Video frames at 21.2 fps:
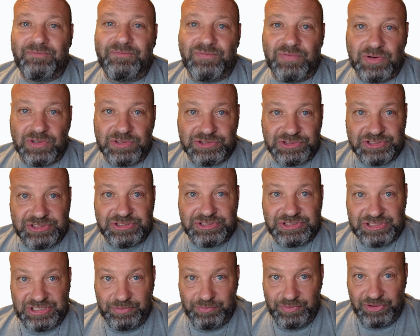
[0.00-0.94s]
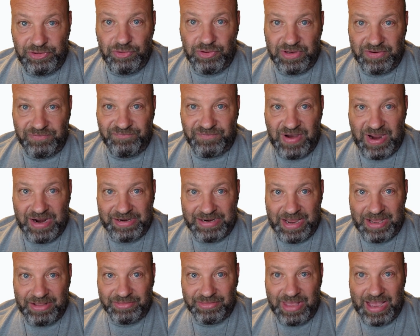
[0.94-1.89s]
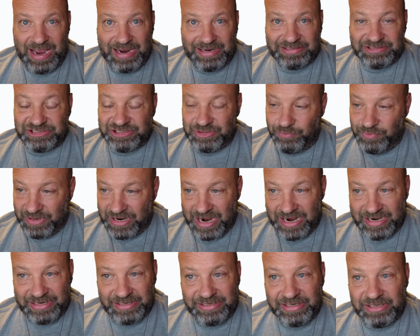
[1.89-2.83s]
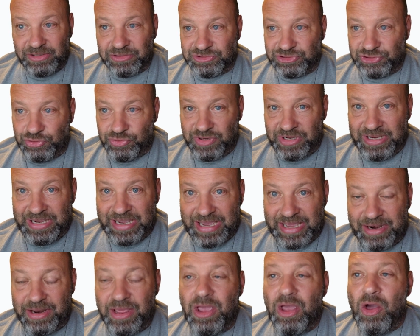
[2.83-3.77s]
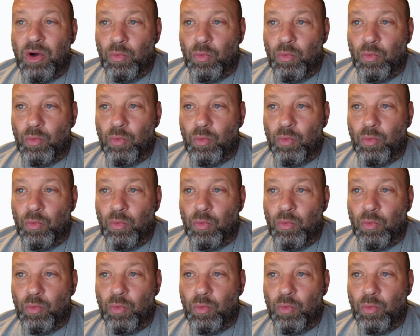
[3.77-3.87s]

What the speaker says: first and see what you can find online. See what kind of deals you can get.